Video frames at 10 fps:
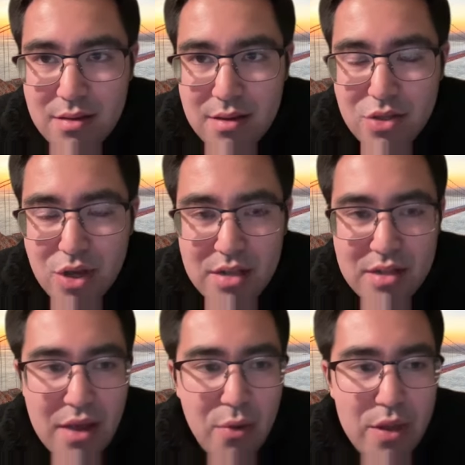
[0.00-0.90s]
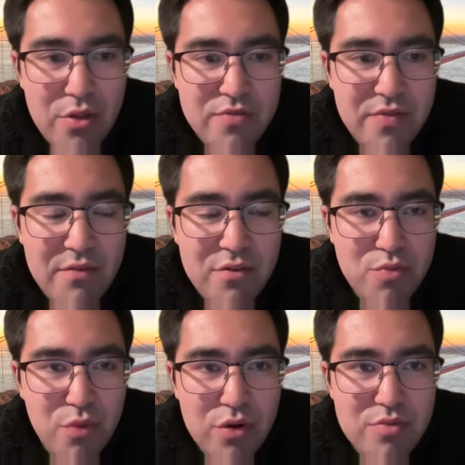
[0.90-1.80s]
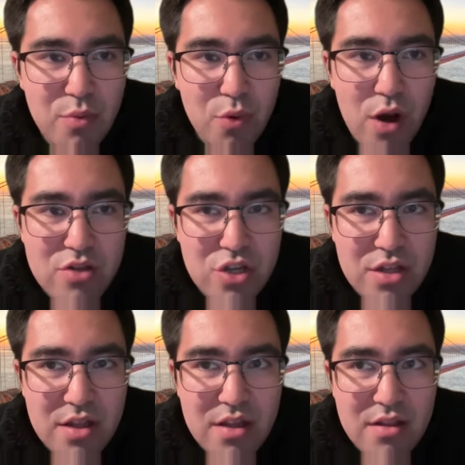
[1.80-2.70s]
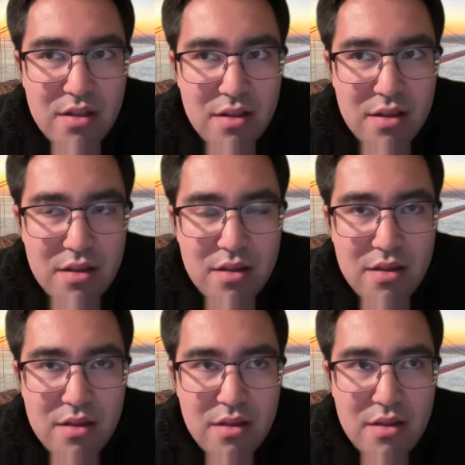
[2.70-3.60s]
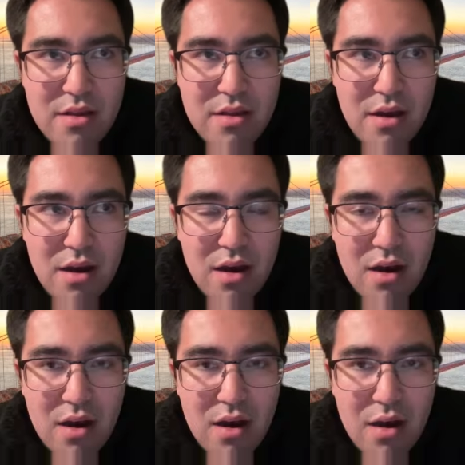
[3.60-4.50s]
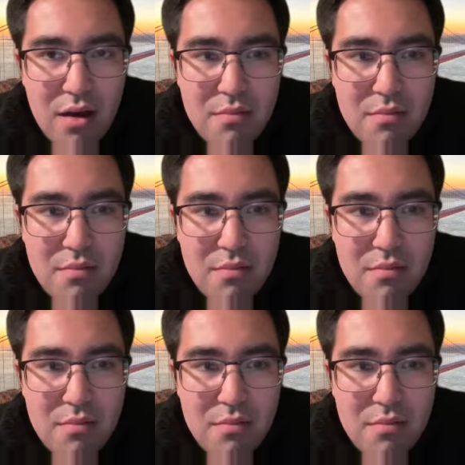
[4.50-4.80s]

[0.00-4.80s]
because you got to take away those 500 points from Washington. Uh, but do uh, you?